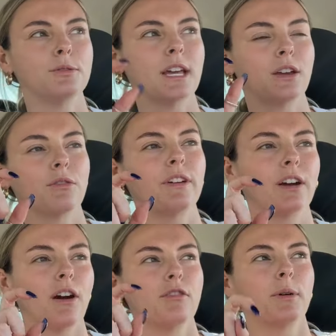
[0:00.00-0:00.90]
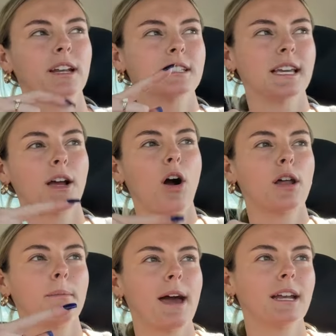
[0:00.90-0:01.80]
take your finger off, when it's like
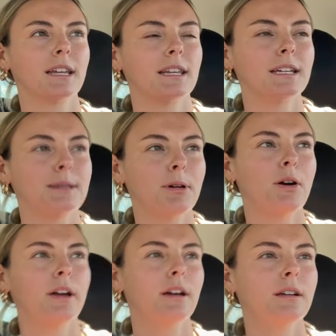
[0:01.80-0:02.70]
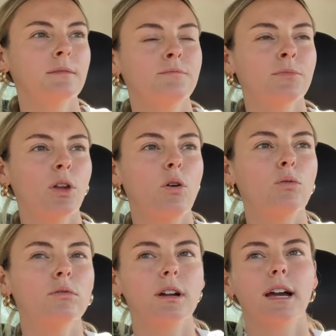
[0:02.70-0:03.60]
automatic and they keep going. Oh,
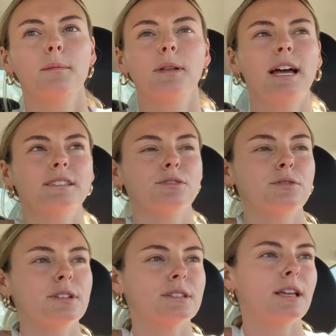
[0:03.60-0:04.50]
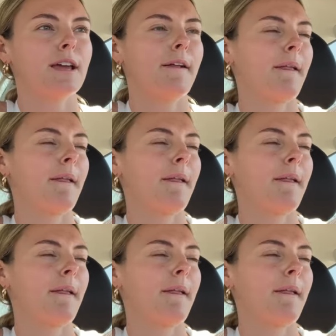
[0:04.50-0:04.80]
I gotta blast through this light.